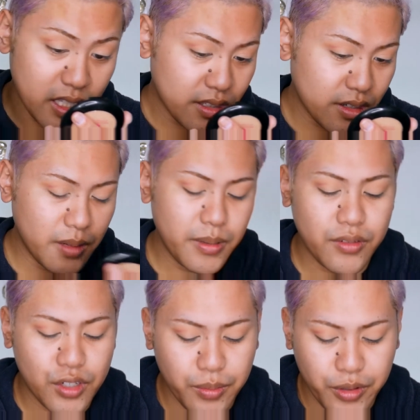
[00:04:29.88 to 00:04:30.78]
Got a bit of
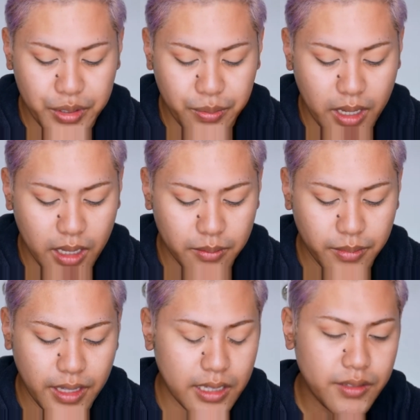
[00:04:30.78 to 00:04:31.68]
shimmer as well,
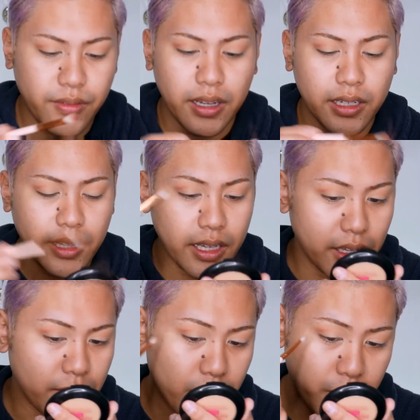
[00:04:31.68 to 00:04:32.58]
but that's fine. I think I
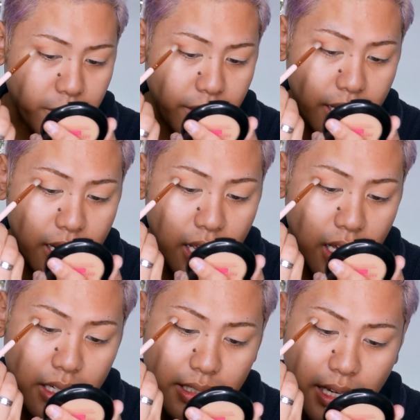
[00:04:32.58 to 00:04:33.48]
can work with that.
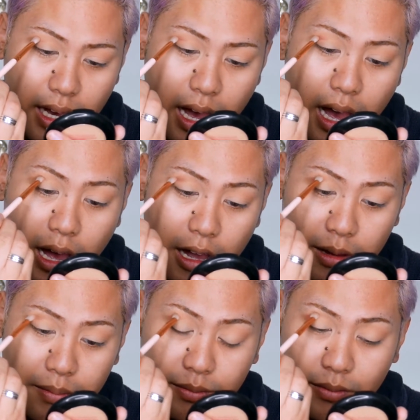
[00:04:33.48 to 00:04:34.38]
So yeah,
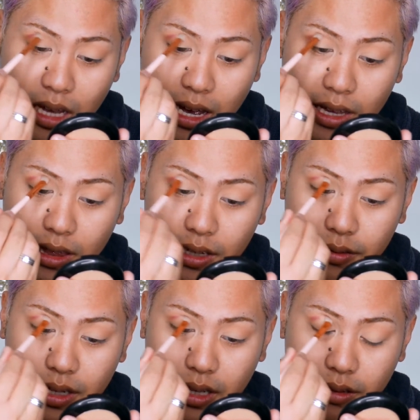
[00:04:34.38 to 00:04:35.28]
I
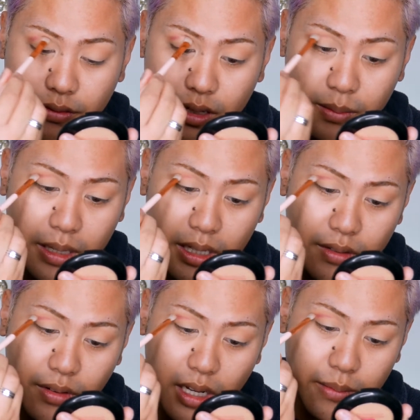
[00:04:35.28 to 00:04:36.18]
lived in the Philippines
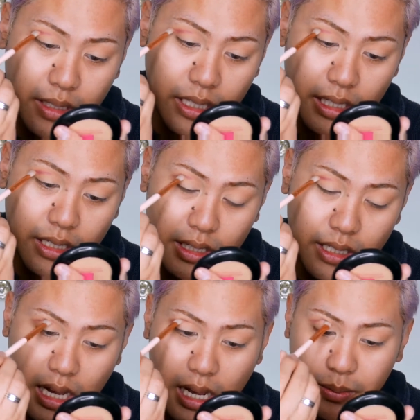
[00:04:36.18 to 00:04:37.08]
for a couple of years.
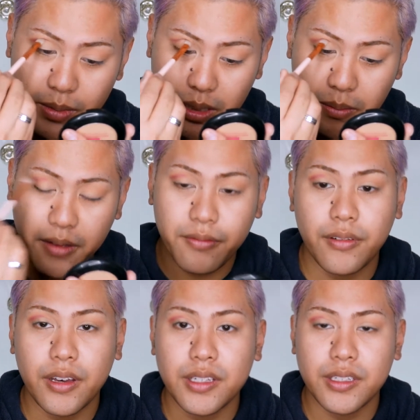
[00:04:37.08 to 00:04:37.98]
Did my
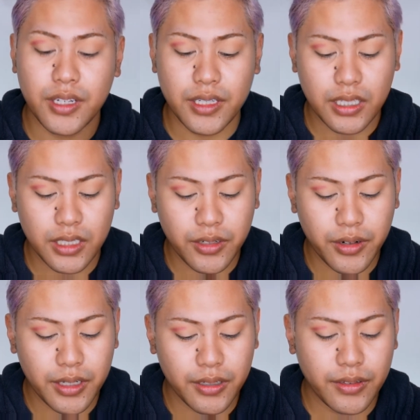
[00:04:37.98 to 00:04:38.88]
first nursing
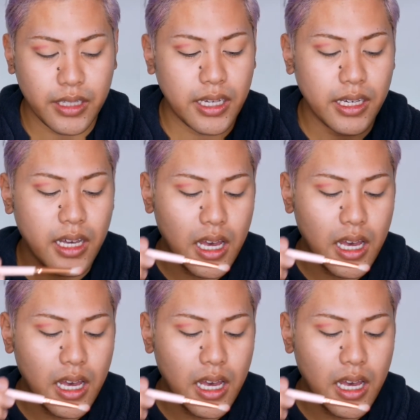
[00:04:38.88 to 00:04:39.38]
degree over there.